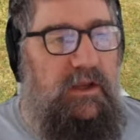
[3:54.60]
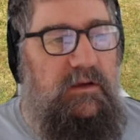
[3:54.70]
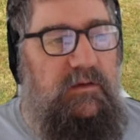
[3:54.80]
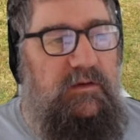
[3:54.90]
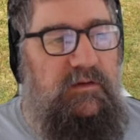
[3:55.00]
It's a
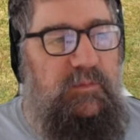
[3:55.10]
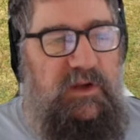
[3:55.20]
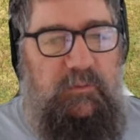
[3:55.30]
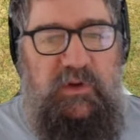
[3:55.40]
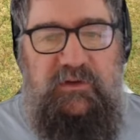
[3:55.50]
pity
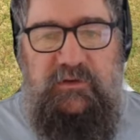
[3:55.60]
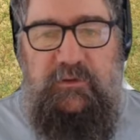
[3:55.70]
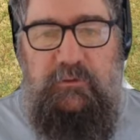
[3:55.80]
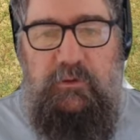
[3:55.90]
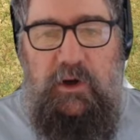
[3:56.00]
the picture's
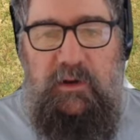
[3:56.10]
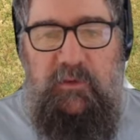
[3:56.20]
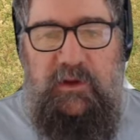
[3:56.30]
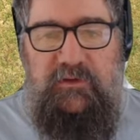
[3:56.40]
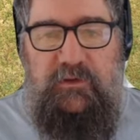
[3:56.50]
not right, but
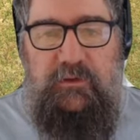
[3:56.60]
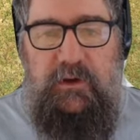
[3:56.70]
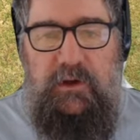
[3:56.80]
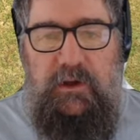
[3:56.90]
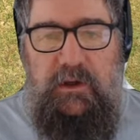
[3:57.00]
that's
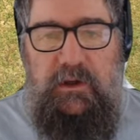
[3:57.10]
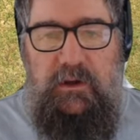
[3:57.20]
okay.